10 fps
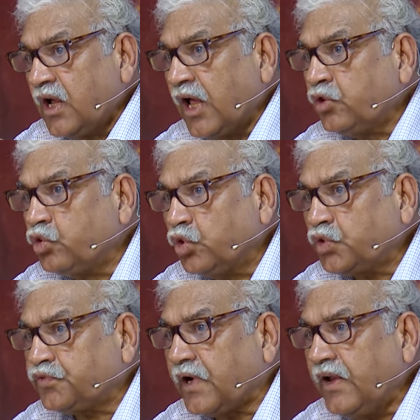And
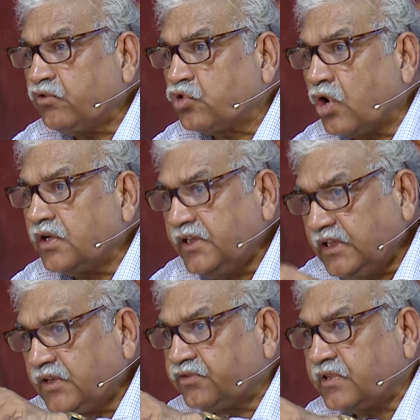those five
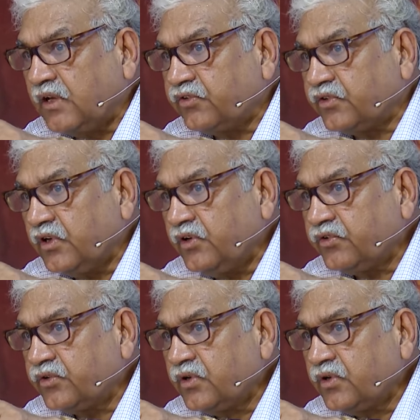cognitive senses,